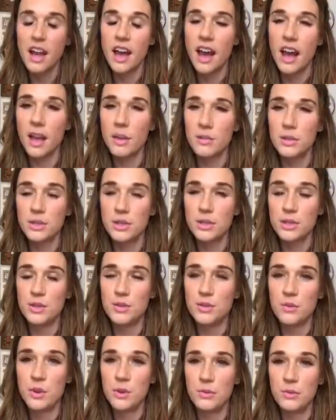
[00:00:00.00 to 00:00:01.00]
I will
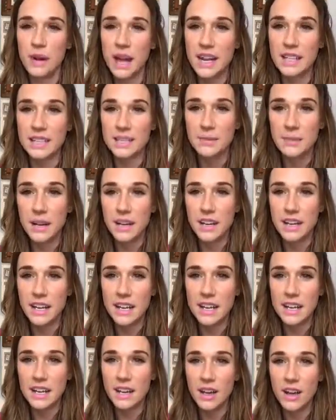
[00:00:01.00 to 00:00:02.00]
do
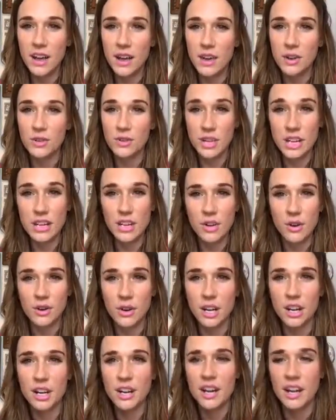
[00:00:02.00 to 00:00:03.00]
raspberry Greek
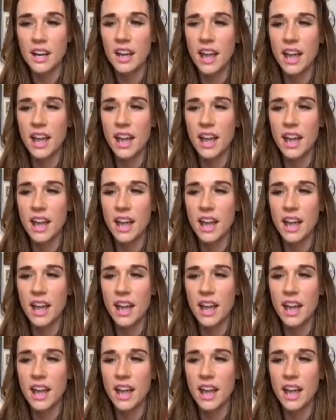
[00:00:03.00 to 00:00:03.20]
yogurt,